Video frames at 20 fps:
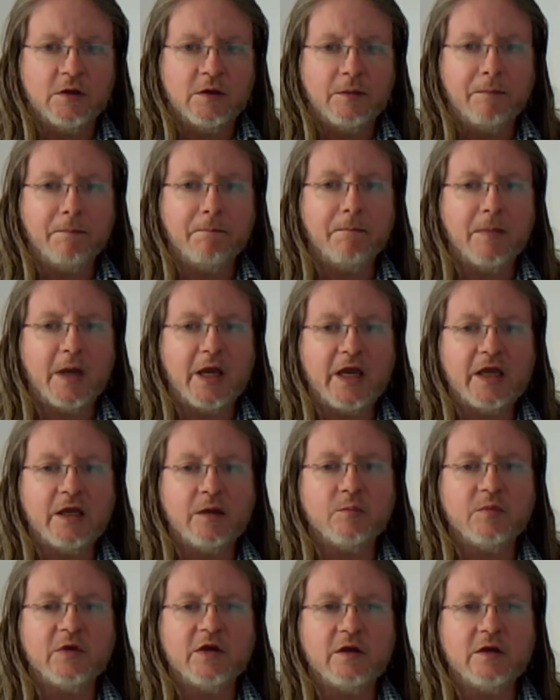may
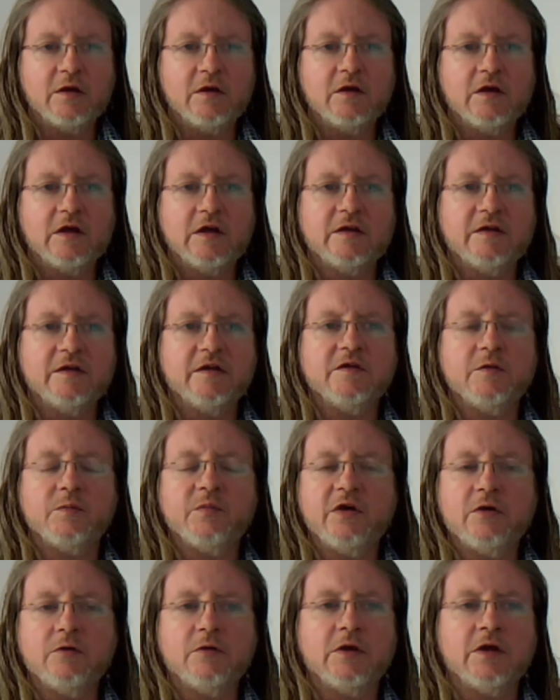be
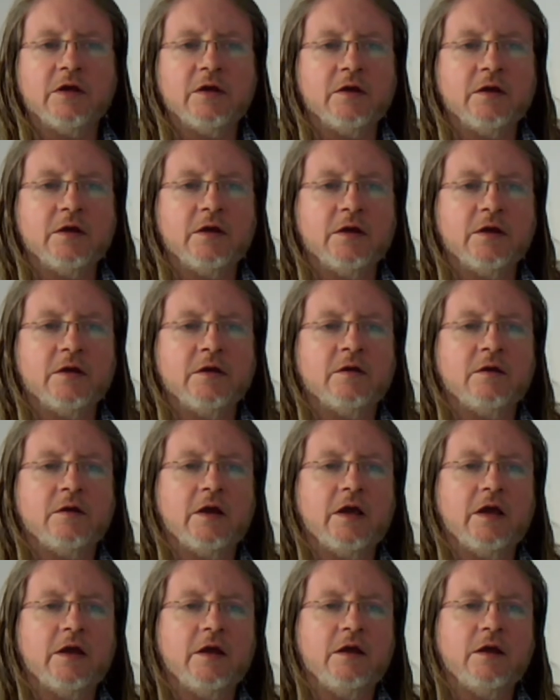disappearing in
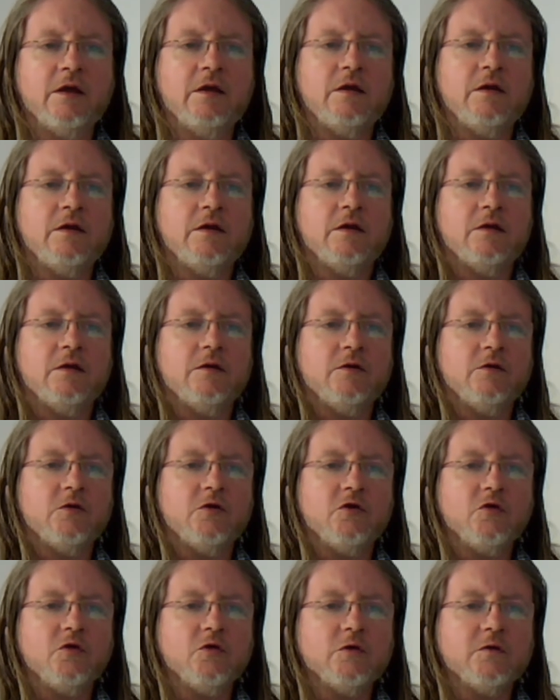a
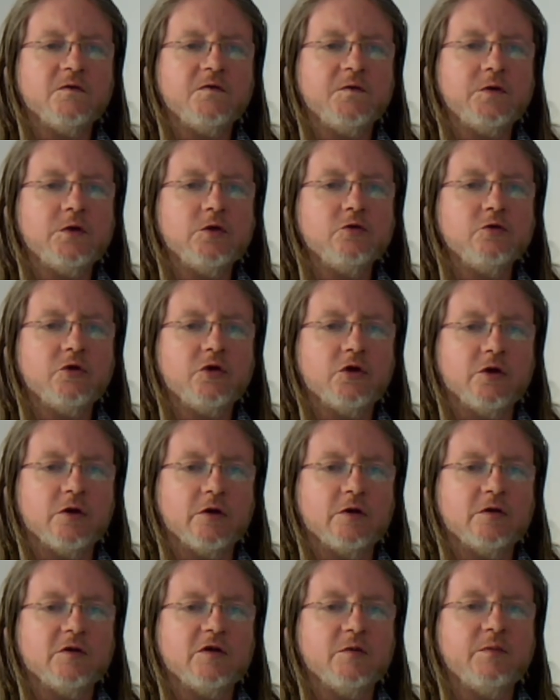short
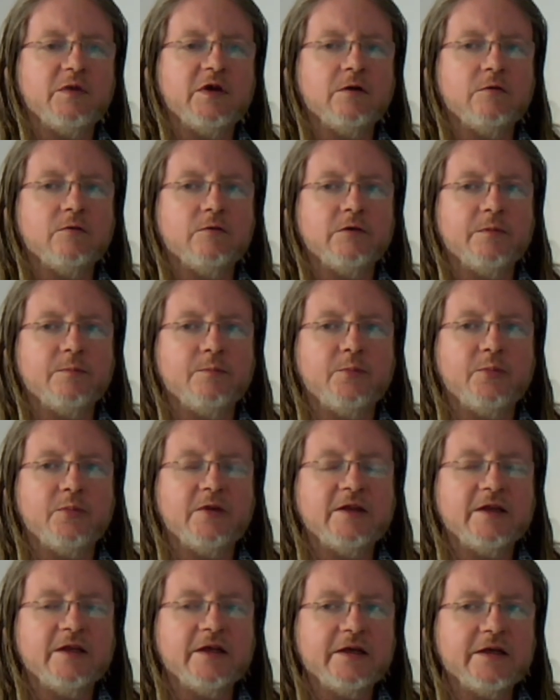future, to be
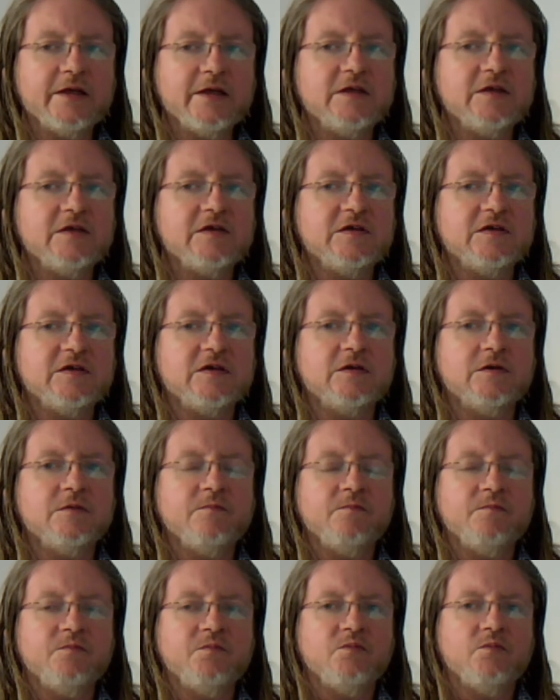replaced
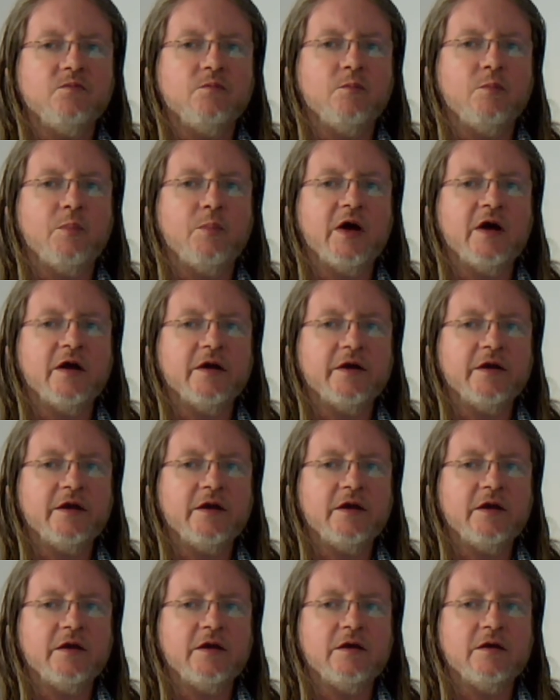
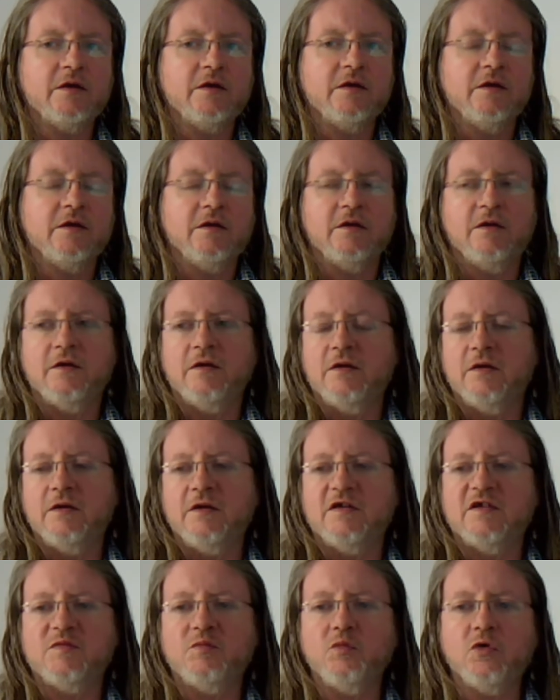by
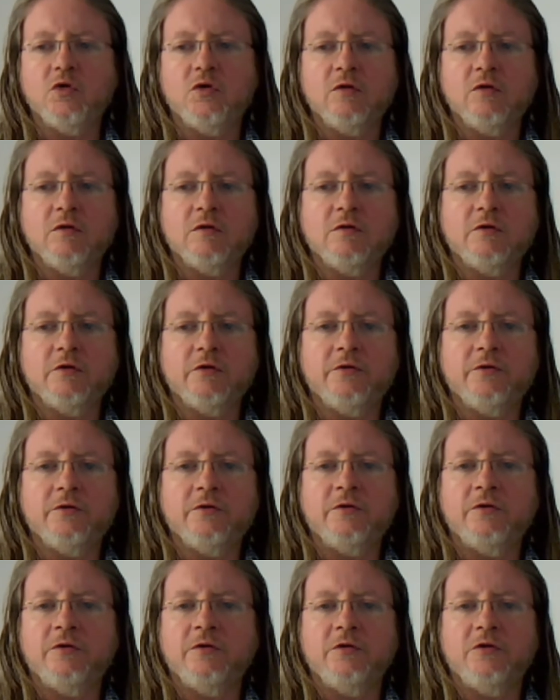
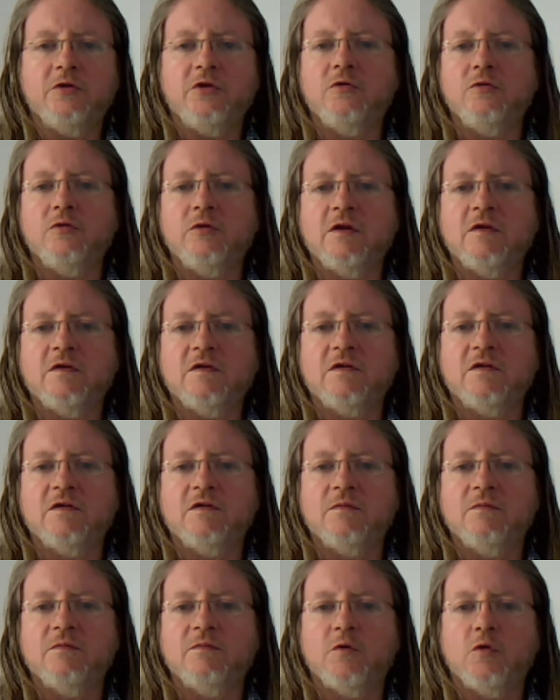smaller units,
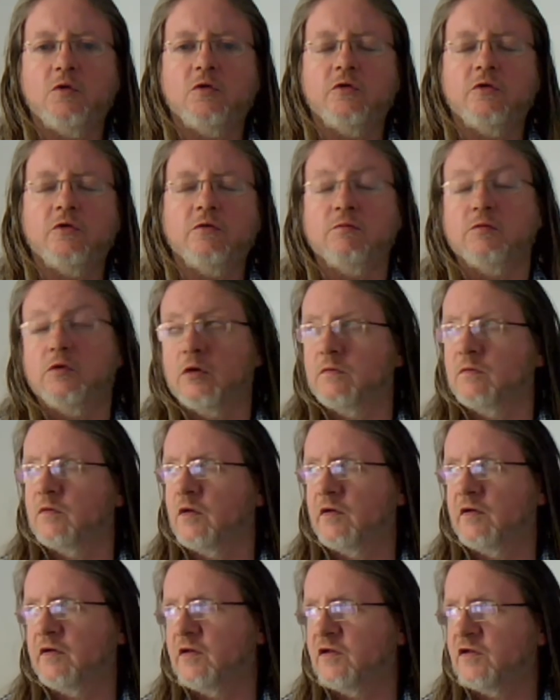or not
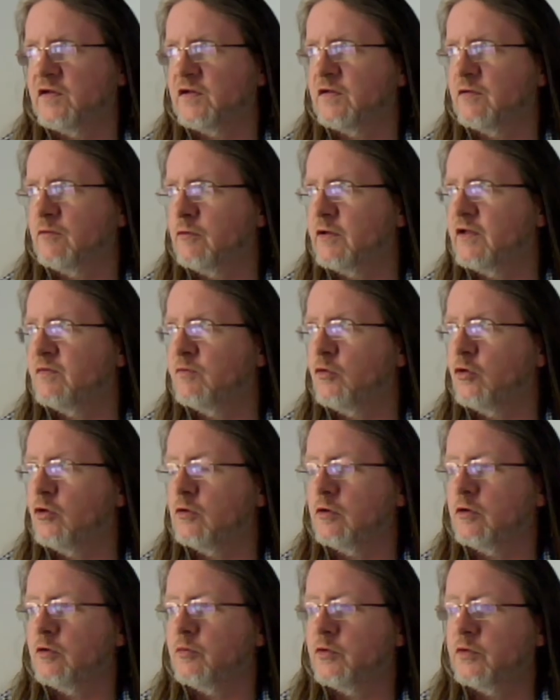necessarily
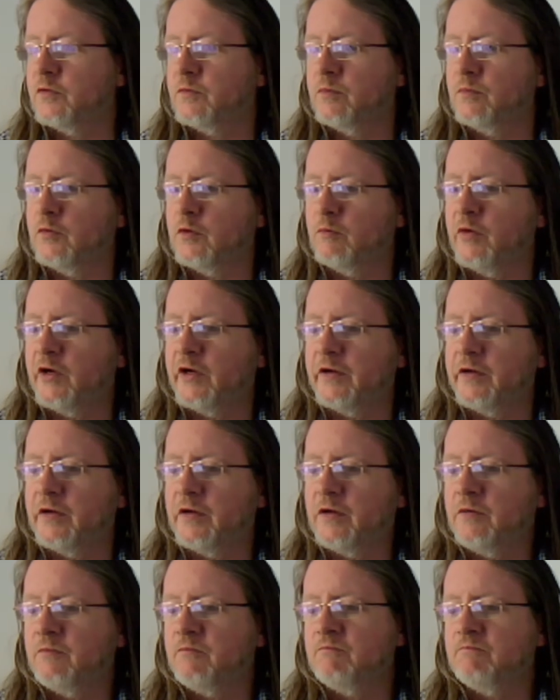smaller, but
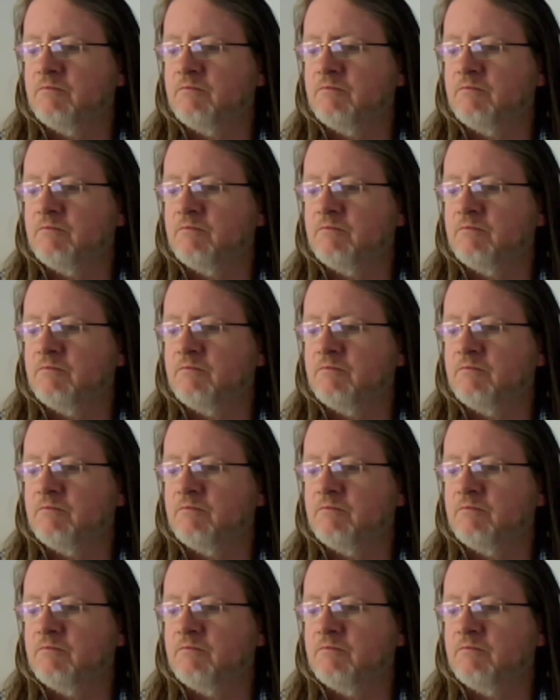by